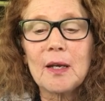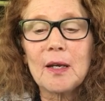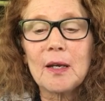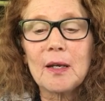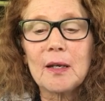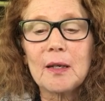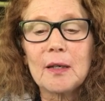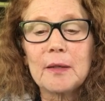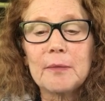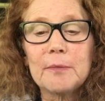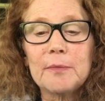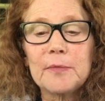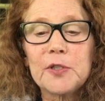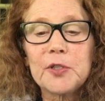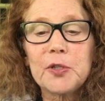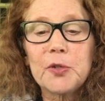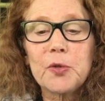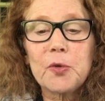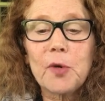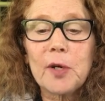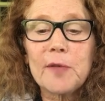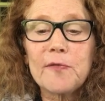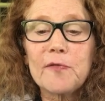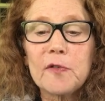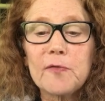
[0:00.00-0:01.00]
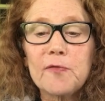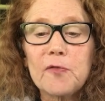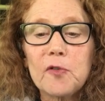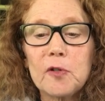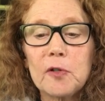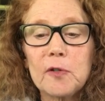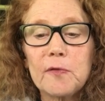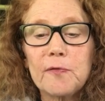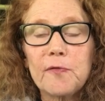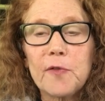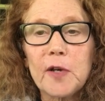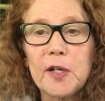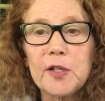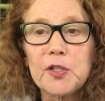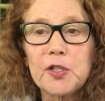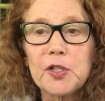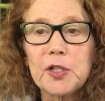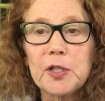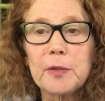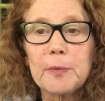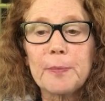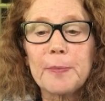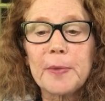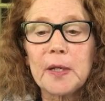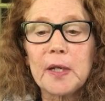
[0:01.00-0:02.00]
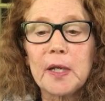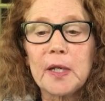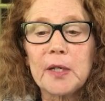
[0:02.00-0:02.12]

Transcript: I am so grateful for her friendship